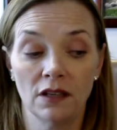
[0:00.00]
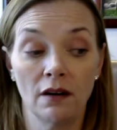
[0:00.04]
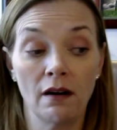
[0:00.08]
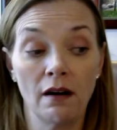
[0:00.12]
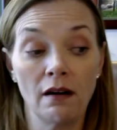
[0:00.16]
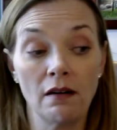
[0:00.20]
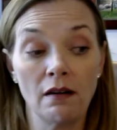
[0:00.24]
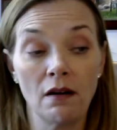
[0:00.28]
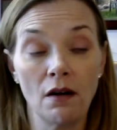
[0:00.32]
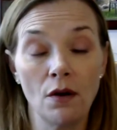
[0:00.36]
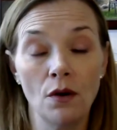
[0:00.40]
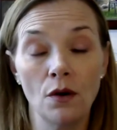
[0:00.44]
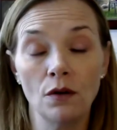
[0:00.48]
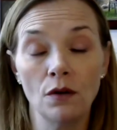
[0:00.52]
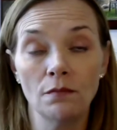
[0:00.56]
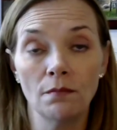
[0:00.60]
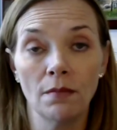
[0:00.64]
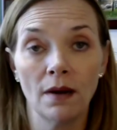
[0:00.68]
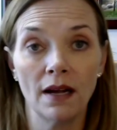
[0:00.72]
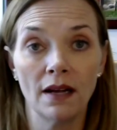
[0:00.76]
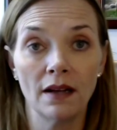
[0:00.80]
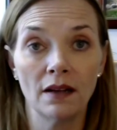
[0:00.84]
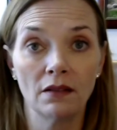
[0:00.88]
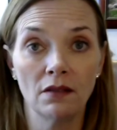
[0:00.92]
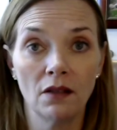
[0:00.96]
are our own
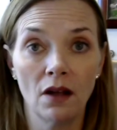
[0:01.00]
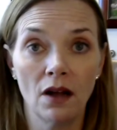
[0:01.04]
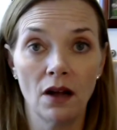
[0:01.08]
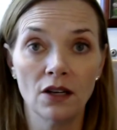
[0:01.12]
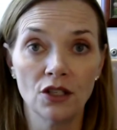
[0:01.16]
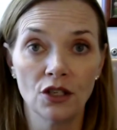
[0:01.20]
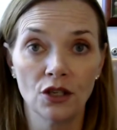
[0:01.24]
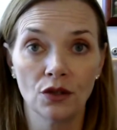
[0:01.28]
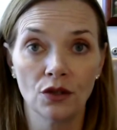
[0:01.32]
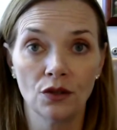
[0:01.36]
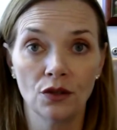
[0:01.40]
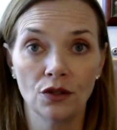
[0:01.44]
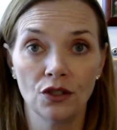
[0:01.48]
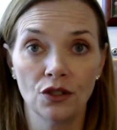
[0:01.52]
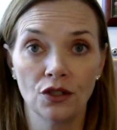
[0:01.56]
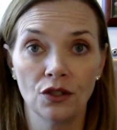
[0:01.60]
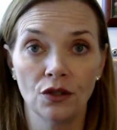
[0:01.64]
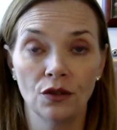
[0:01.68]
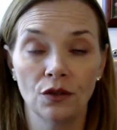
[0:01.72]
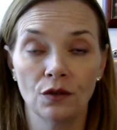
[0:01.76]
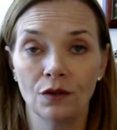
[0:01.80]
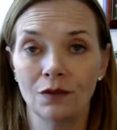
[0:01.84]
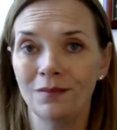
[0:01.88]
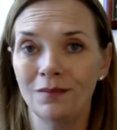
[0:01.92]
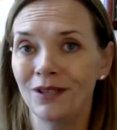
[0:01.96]
biological
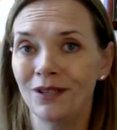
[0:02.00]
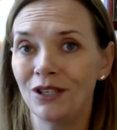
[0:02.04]
children,